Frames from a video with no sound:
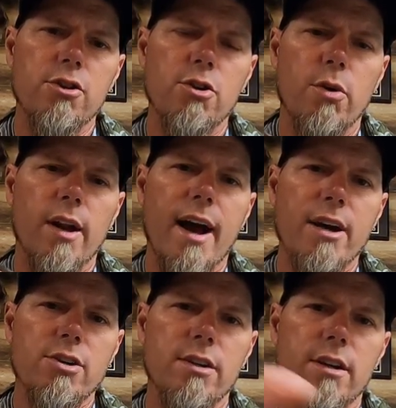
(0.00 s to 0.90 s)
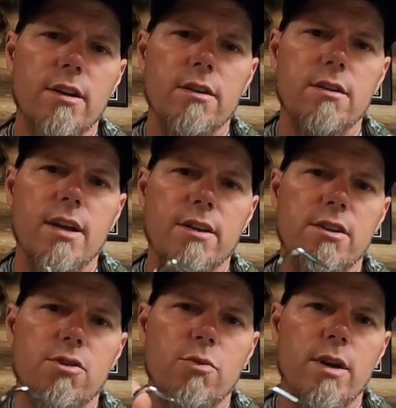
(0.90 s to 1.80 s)
so you can actually
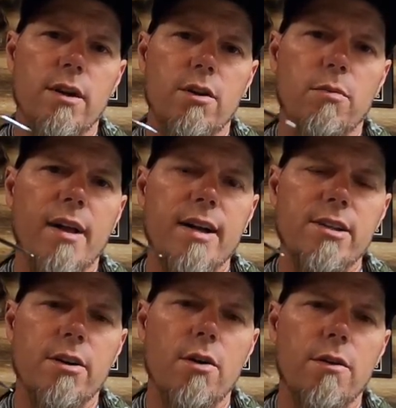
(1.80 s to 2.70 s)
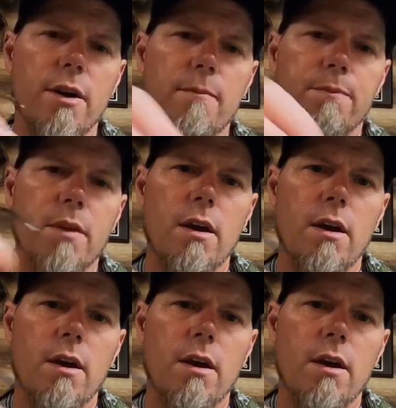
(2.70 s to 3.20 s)
Texas rig your plastic on there.